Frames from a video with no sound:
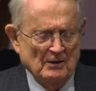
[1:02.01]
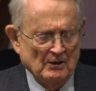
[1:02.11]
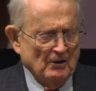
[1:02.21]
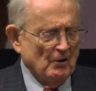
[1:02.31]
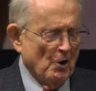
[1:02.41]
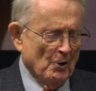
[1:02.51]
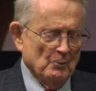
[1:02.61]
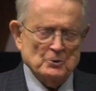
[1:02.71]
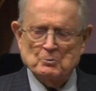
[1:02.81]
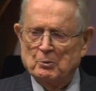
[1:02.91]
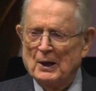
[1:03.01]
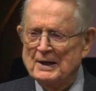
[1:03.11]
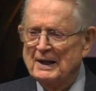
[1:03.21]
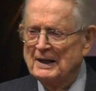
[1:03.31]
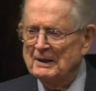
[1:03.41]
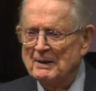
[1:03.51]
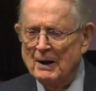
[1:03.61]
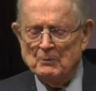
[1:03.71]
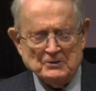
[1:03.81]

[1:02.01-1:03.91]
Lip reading: her heart was breaking, and I was